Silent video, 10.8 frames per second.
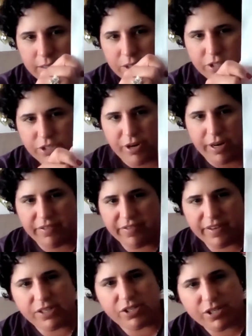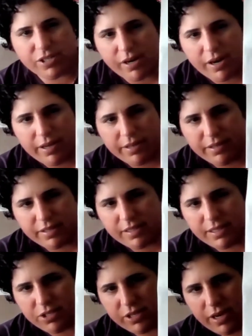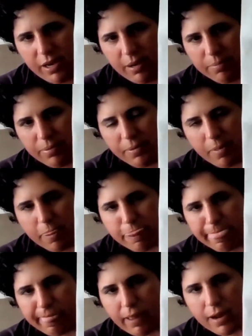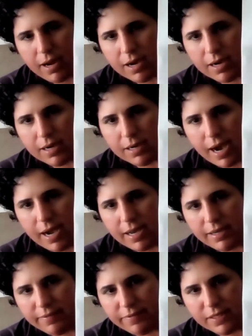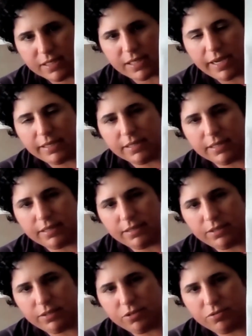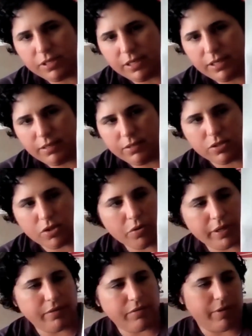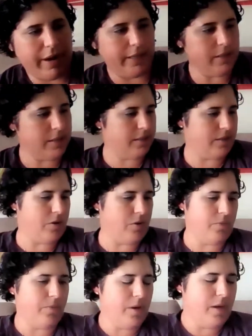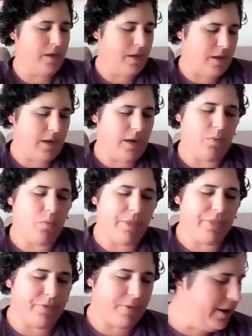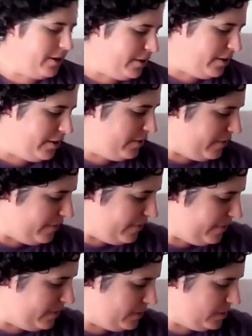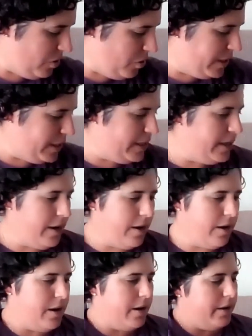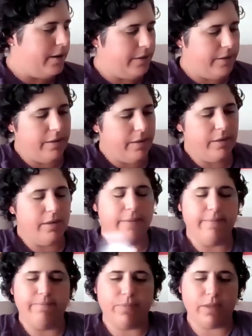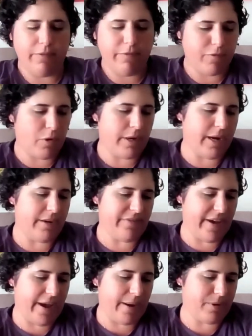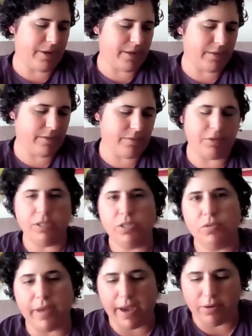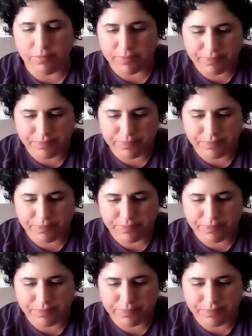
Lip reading: just trying to finish this stitch up. I designed it using sulky threads. So one thread of sulky on Fortnite fabric, 32 count.